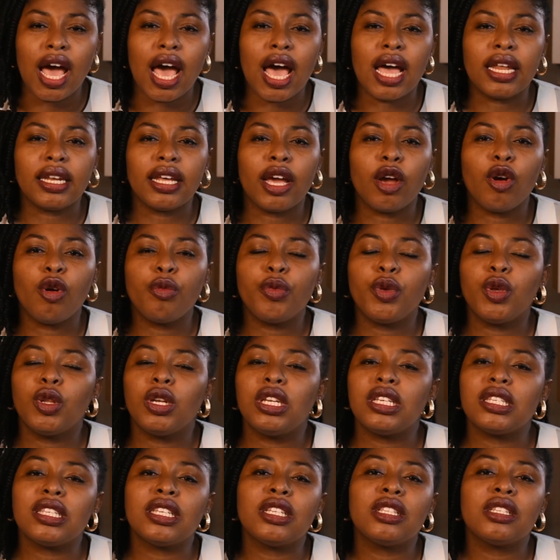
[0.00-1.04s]
and I hope you
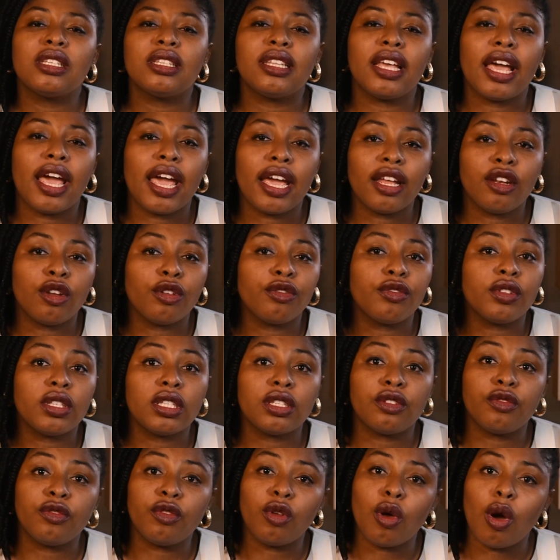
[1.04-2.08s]
listen to the end of
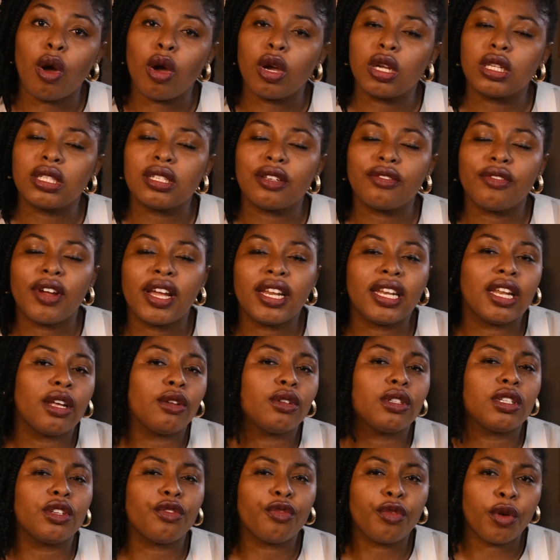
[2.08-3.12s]
this vlog to find
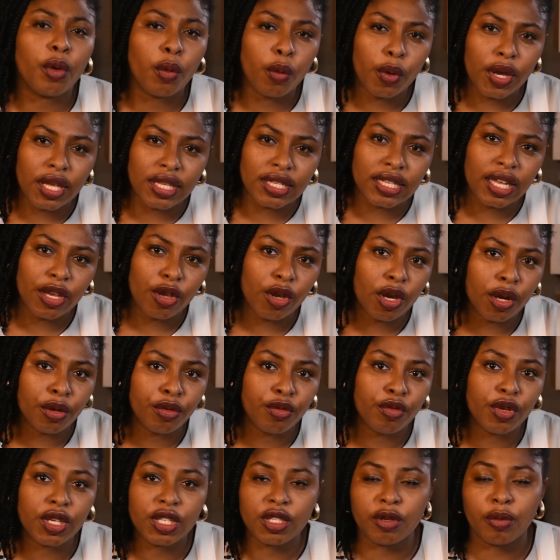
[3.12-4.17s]
out different ways that you
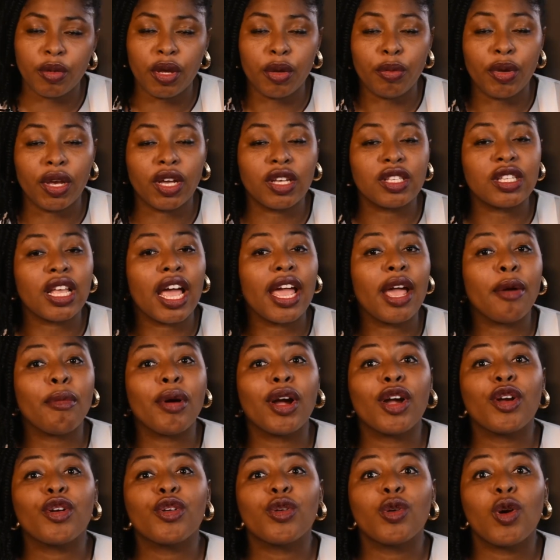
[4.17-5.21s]
can reach me, because I am
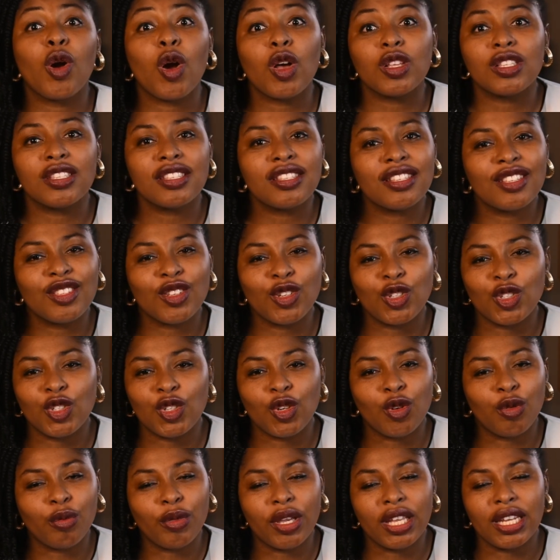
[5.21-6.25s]
across
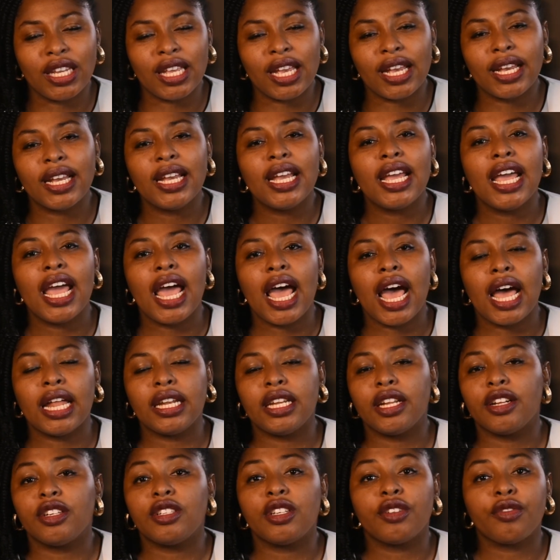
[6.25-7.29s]
social media
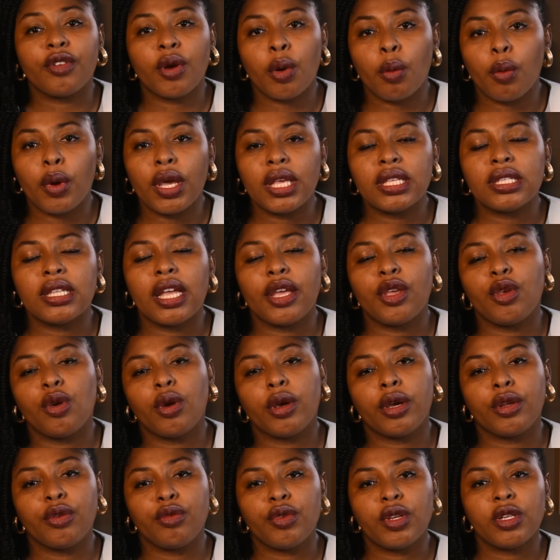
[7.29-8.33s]
and there are different ways that you
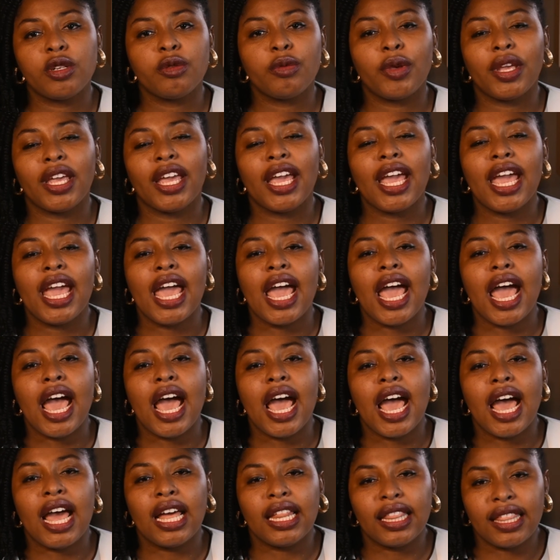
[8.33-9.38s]
can reach me.
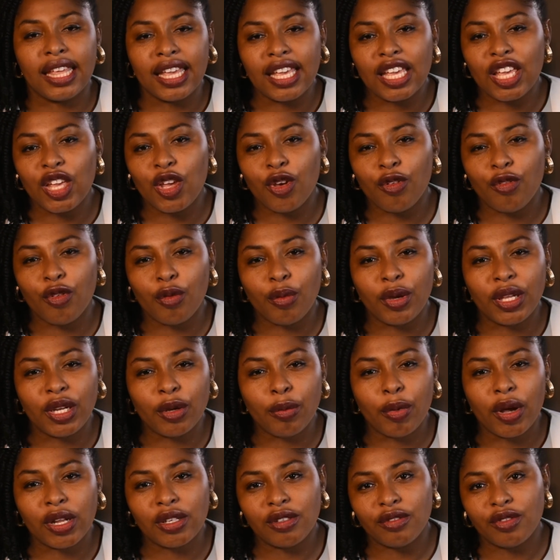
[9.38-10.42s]
Thank you for being
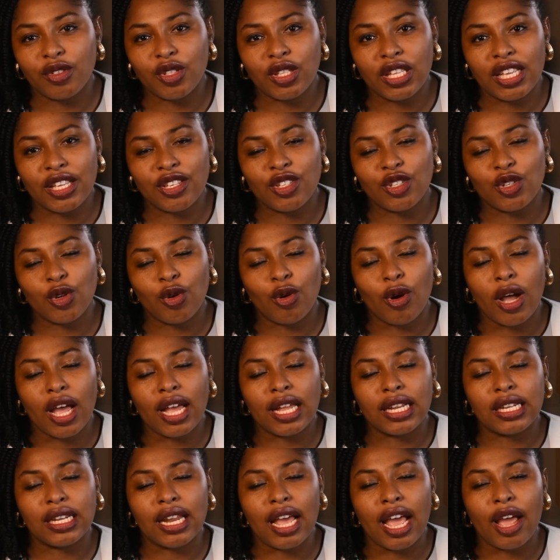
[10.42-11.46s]
a part of today's show,
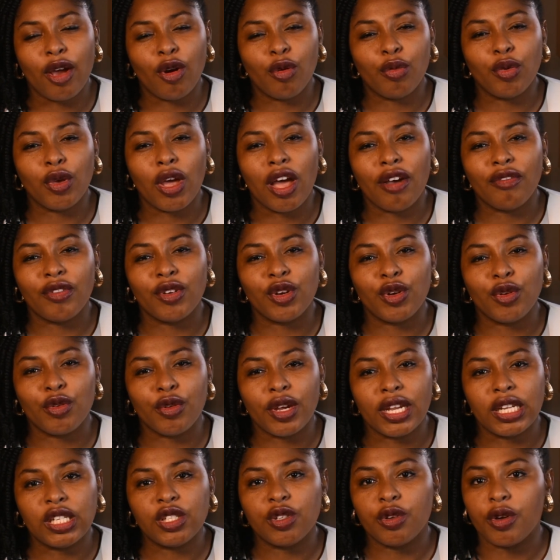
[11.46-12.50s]
and I hope you have a
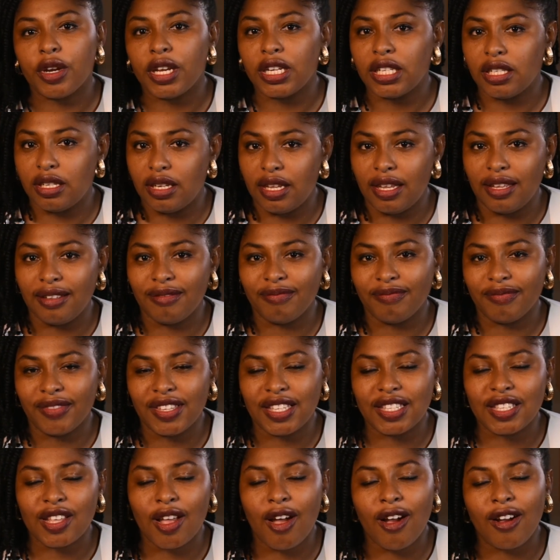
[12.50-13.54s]
great day.
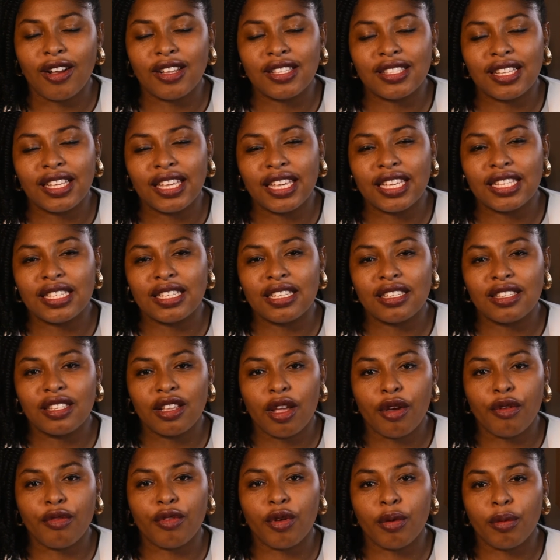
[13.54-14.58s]
It's hugs and kisses
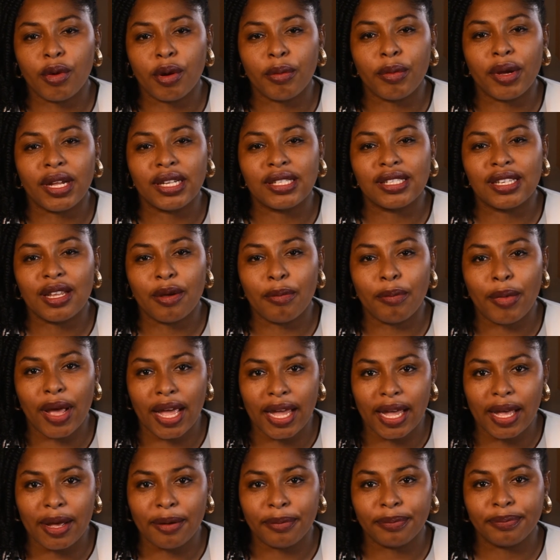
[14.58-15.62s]
from Ramat.
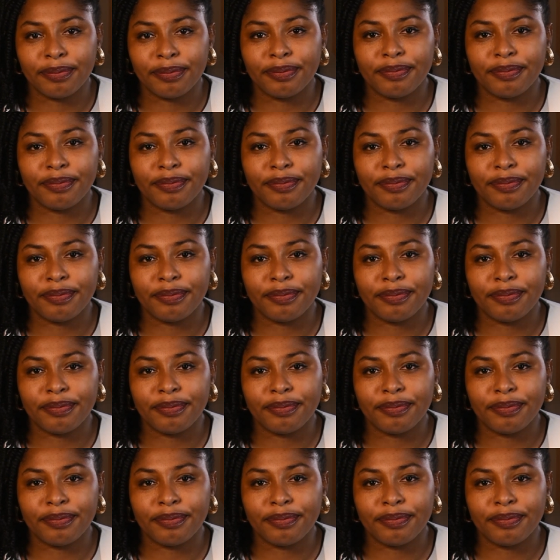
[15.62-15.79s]
Bye.